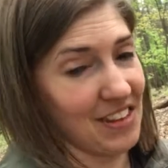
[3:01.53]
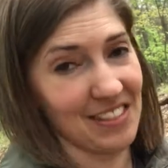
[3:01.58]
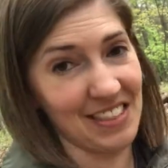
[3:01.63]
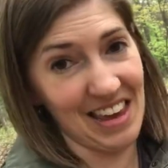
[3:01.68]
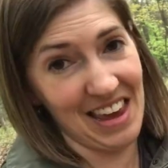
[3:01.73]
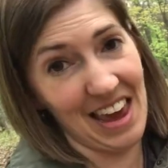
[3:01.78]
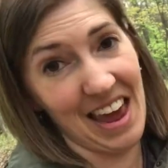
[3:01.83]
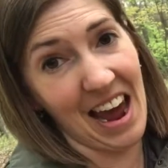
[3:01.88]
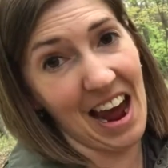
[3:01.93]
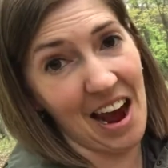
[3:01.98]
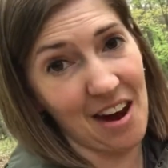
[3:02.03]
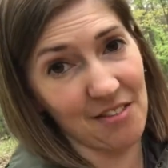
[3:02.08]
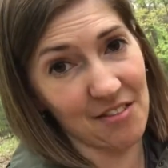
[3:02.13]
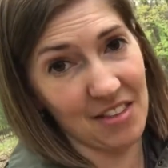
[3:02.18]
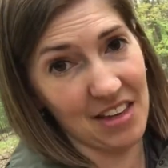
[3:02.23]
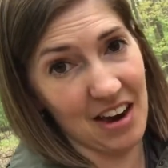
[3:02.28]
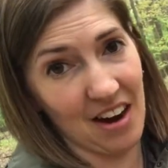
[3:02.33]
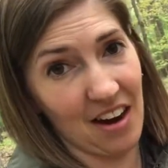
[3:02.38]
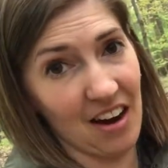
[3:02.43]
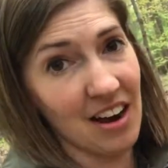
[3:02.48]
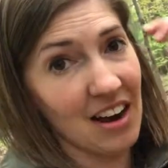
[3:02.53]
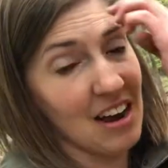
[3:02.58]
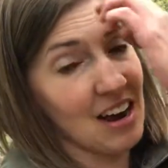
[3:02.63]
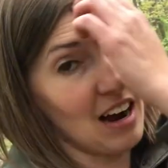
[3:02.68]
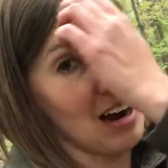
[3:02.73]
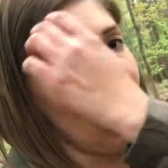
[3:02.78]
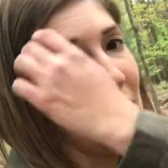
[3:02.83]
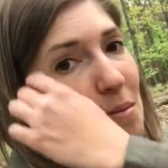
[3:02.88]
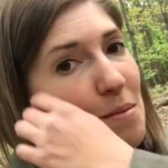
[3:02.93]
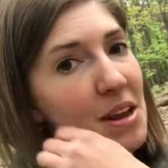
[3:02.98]
that they have there
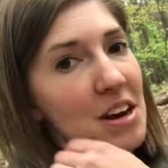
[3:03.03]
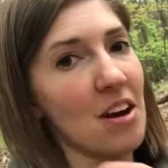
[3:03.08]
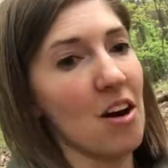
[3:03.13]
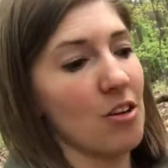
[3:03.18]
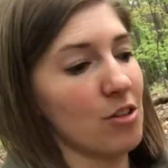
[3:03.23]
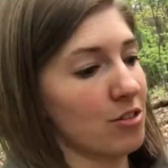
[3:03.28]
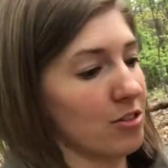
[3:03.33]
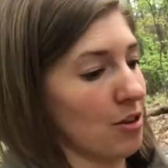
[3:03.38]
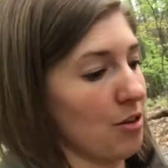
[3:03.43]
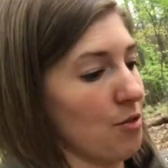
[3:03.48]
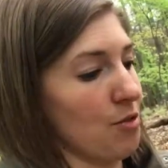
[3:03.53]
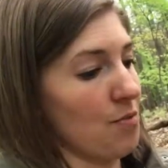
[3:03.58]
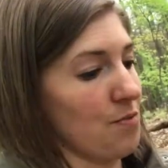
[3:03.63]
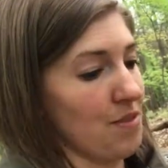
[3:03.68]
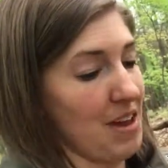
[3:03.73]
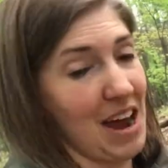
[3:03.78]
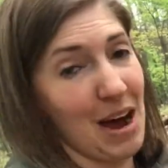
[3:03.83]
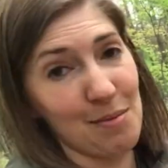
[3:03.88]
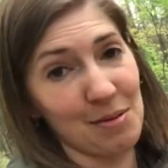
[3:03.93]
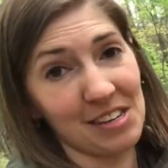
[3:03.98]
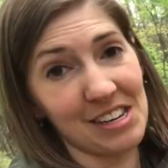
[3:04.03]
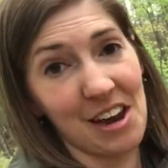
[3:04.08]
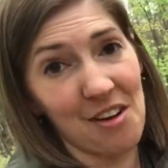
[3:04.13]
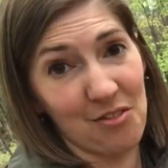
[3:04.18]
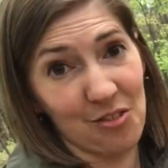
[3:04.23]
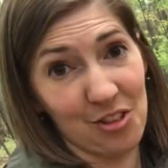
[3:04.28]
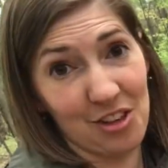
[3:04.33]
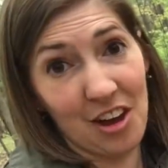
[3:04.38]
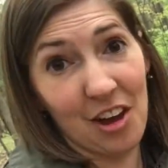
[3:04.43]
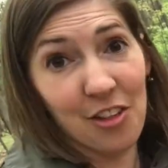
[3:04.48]
um, and also the
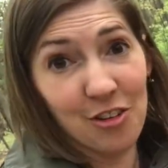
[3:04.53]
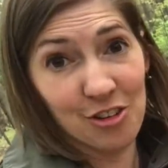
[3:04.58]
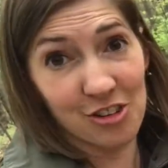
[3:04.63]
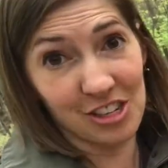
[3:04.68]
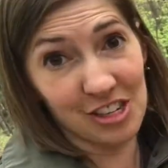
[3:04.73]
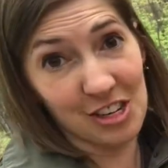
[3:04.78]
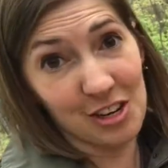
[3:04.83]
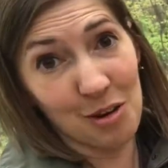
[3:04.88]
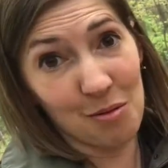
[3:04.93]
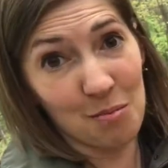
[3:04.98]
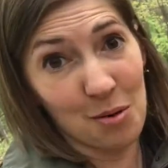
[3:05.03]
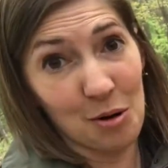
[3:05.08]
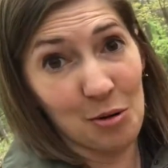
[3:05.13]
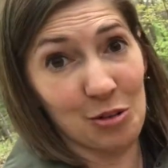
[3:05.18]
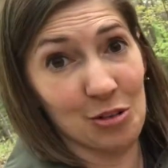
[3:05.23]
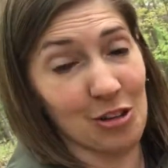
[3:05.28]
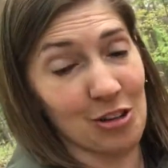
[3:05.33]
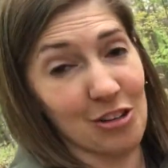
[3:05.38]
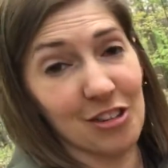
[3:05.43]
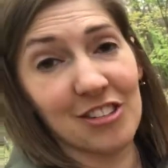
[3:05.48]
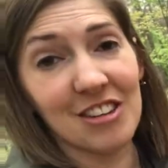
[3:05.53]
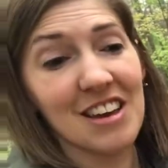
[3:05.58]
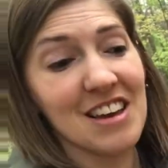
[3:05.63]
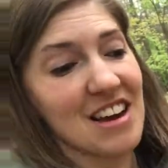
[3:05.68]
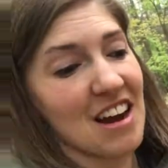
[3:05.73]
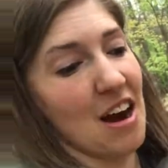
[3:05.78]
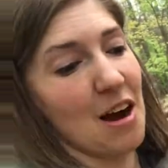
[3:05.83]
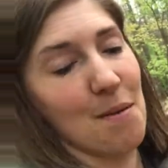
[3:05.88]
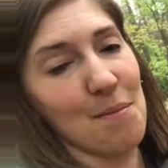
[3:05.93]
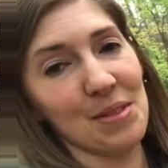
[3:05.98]
habitat for the other decomposers
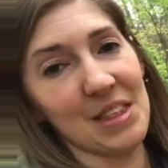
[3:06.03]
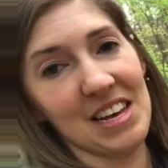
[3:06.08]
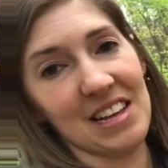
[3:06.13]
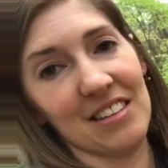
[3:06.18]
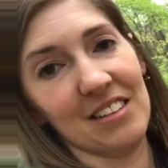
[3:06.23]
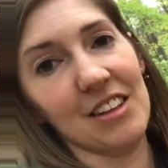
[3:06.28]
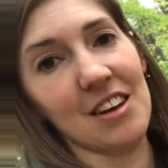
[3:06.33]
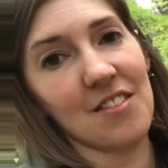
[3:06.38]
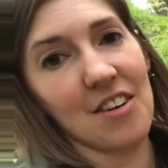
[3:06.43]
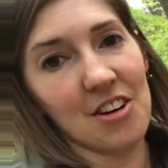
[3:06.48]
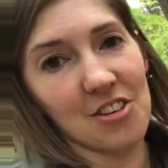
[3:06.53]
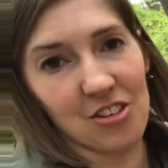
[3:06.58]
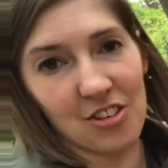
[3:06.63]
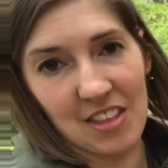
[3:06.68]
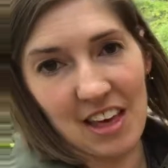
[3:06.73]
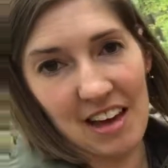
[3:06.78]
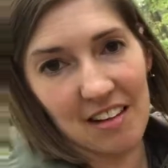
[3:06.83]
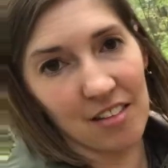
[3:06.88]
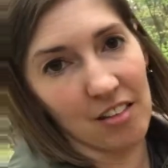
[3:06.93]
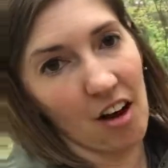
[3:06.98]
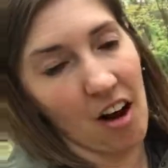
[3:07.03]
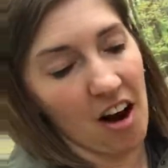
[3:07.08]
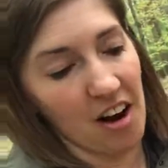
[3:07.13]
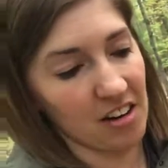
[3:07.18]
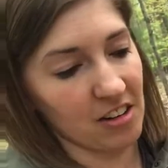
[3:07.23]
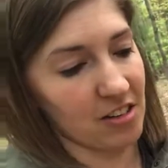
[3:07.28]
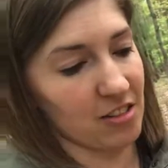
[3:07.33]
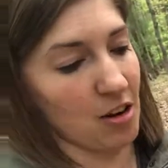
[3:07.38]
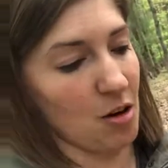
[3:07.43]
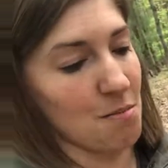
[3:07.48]
um, that live under that
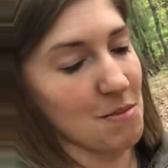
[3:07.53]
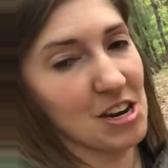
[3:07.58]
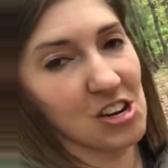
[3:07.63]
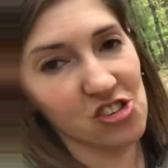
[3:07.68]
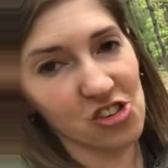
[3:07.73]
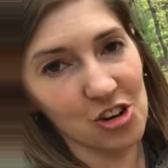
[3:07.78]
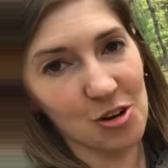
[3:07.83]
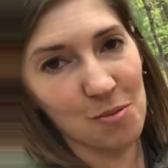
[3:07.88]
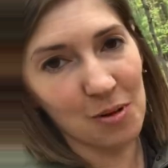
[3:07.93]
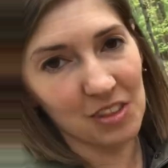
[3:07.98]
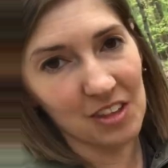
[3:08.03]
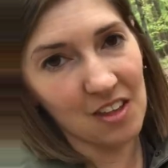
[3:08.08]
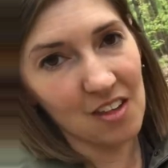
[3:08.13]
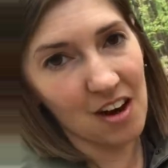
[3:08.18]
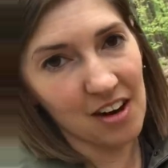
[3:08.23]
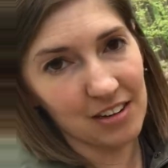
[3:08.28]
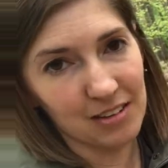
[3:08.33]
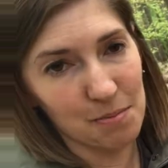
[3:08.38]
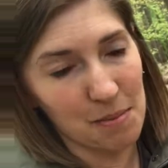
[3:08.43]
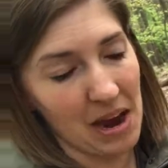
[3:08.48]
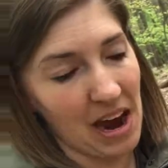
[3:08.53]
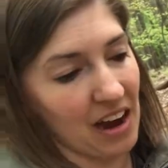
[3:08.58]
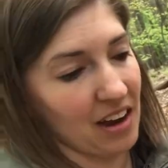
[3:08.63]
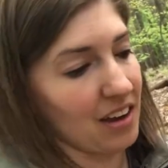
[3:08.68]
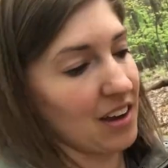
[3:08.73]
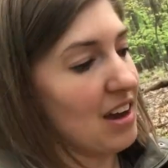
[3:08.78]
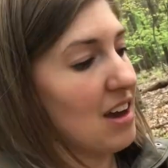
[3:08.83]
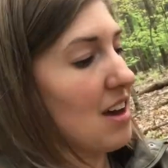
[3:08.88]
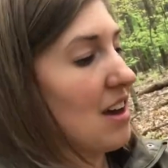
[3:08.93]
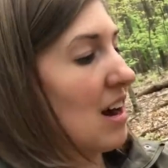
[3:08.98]
log. So make sure you put the logs back.
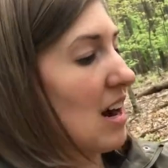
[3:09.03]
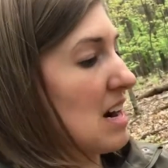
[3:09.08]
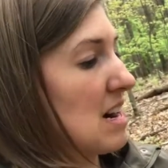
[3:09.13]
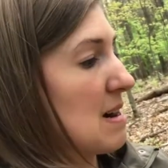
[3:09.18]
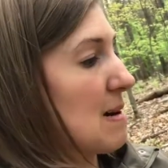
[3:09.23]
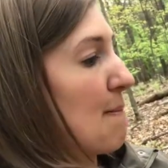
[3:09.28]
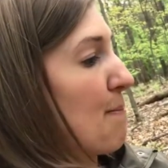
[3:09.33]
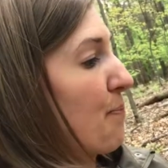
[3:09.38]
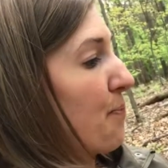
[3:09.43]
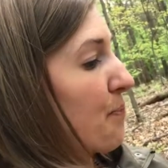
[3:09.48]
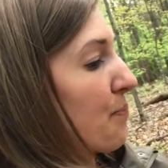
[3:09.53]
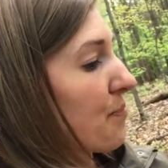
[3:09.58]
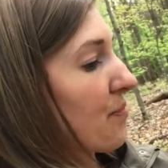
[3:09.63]
Um,